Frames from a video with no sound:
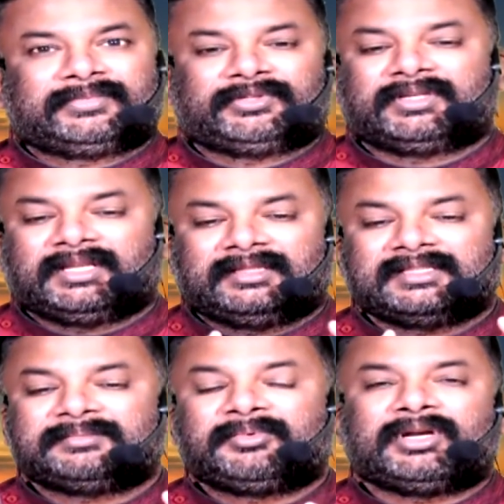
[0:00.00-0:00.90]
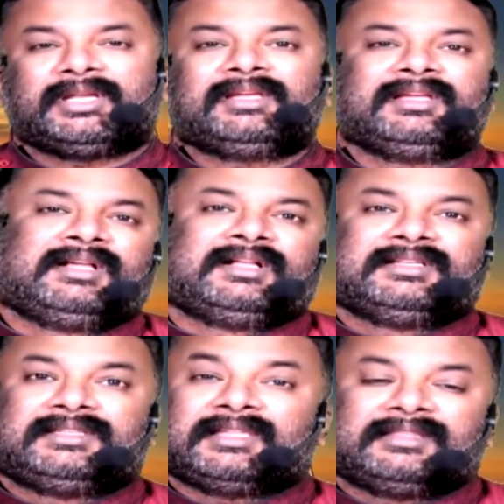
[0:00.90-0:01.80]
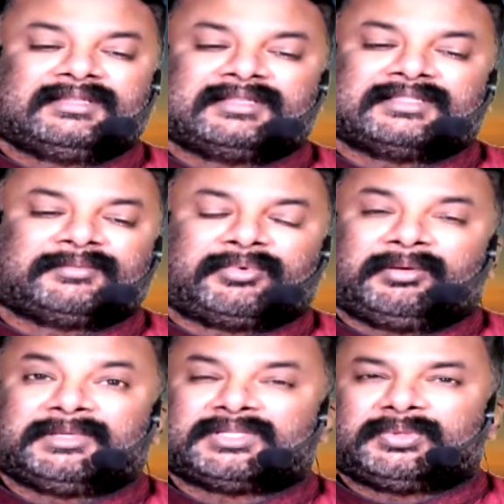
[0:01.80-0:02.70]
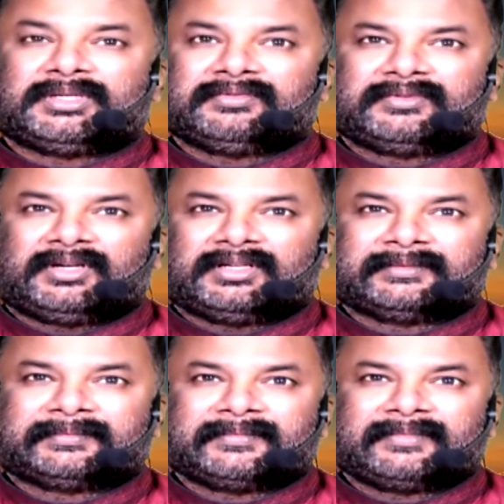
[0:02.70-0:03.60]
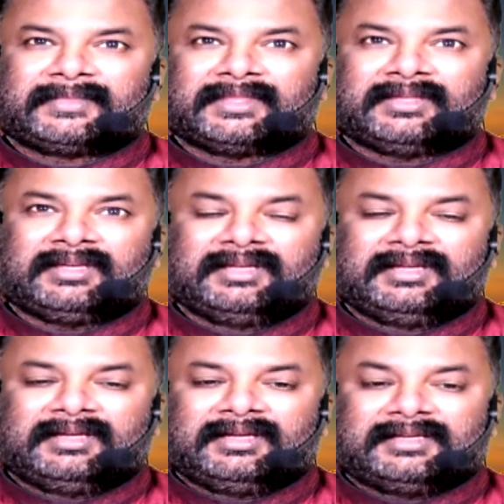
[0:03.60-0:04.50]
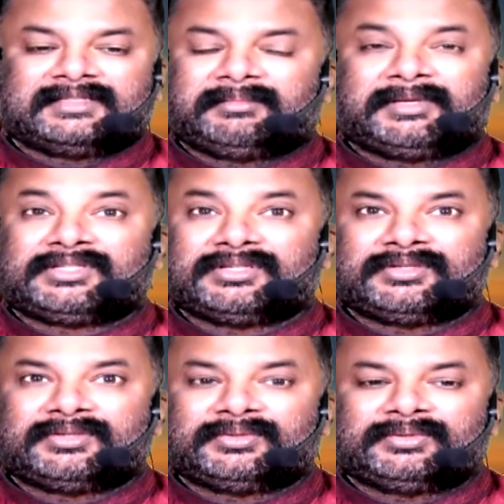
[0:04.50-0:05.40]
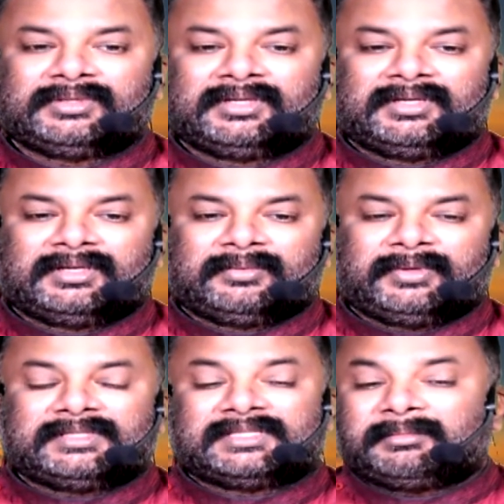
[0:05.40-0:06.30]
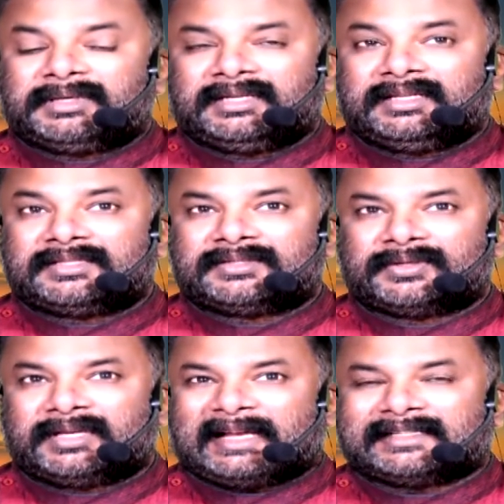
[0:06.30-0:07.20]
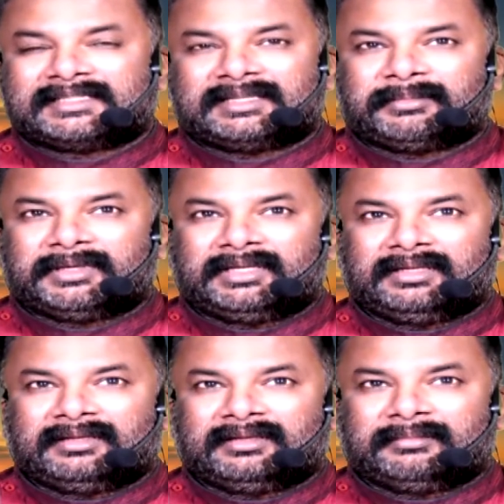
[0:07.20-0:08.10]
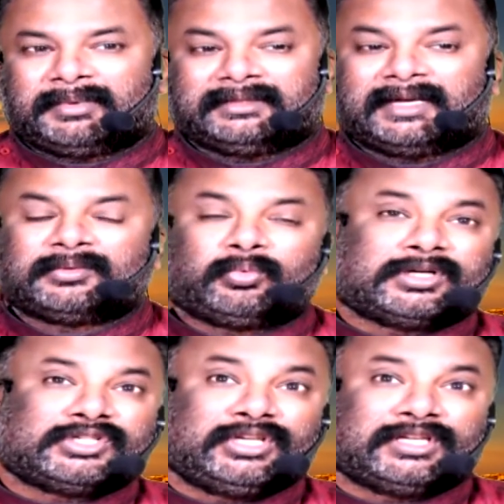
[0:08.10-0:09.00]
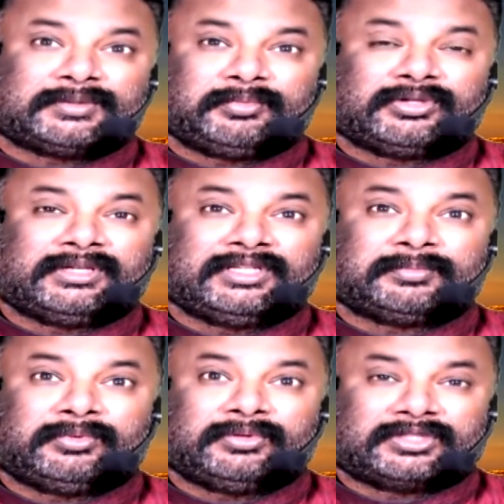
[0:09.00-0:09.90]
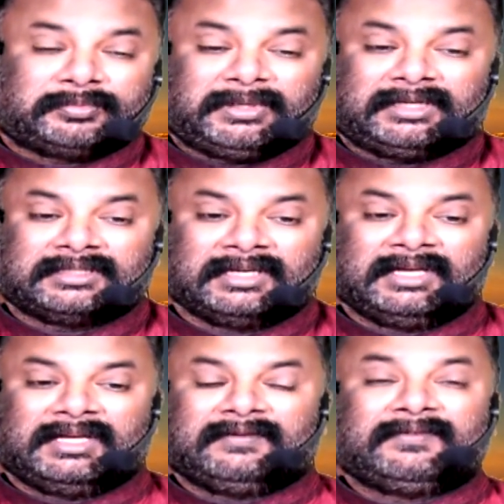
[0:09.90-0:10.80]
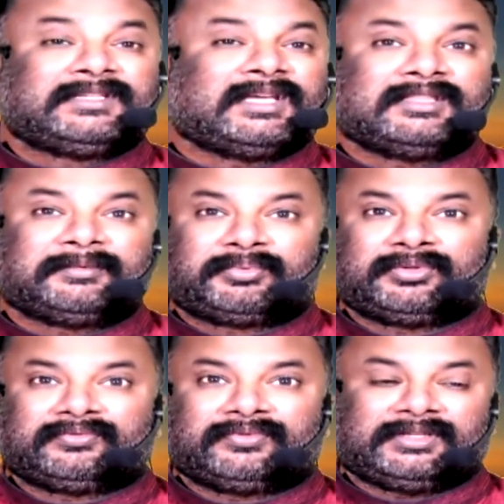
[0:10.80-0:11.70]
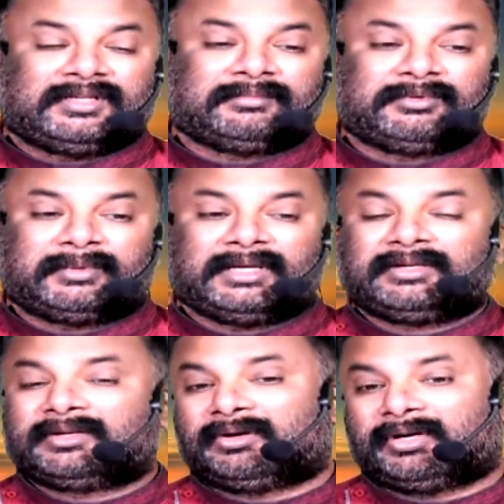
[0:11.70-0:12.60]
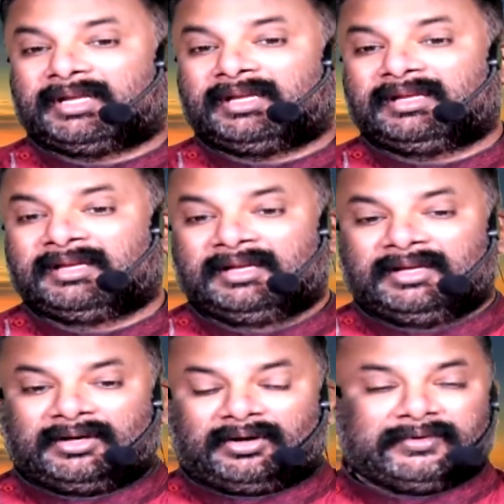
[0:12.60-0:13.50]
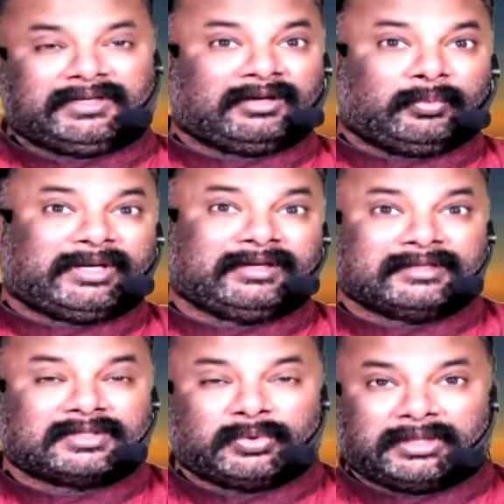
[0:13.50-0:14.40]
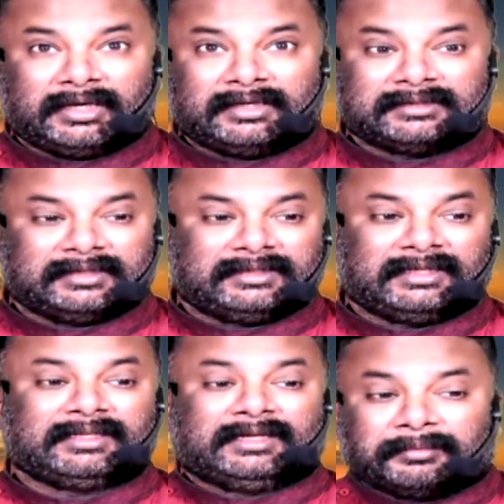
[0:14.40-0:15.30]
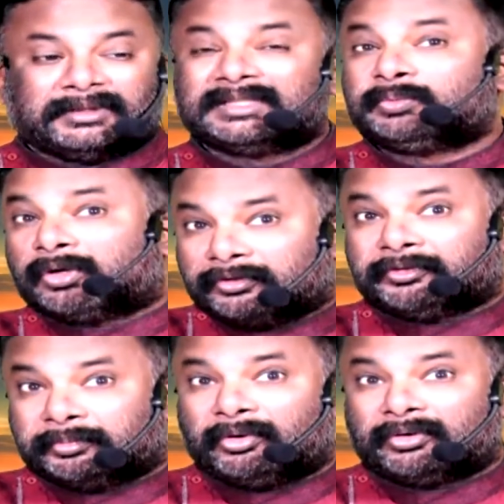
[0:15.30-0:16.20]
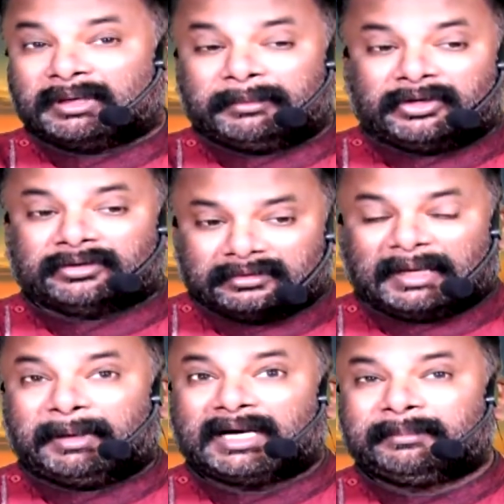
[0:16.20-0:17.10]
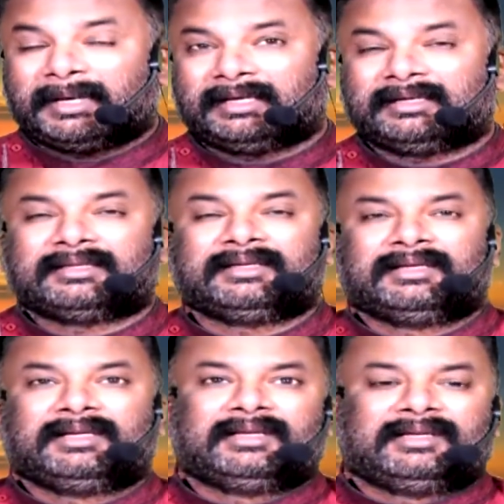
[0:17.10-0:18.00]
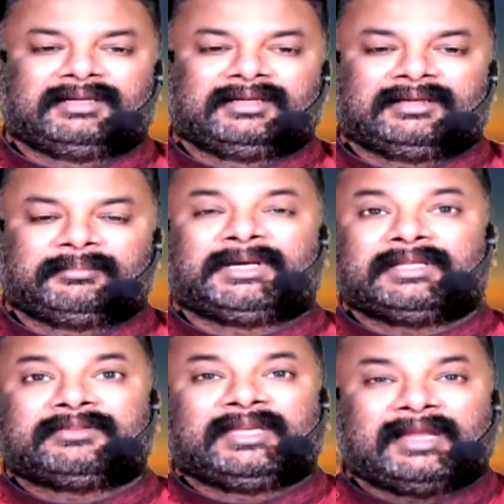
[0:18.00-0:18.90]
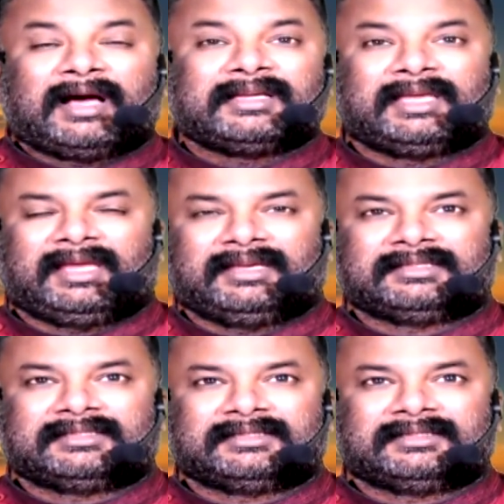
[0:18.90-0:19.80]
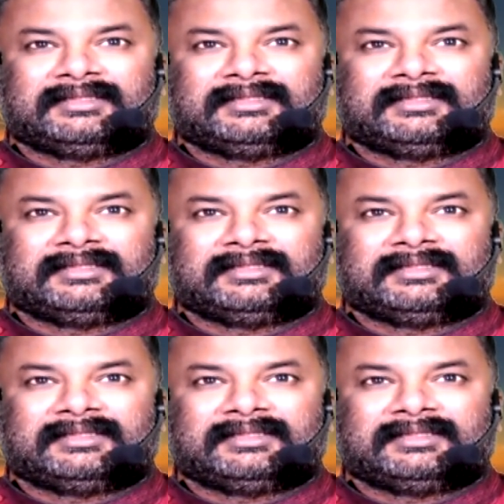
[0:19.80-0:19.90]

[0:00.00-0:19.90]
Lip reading: So today, this morning, take this as a promised word of God. Okay, as I mentioned to you, when somebody needs to catch somebody by that what she has spoken, he speaks, we take the proof, we take a mobile recording, or we take a witness with us and tell that, this is what you spoke, come on, abide by it. But as in our case,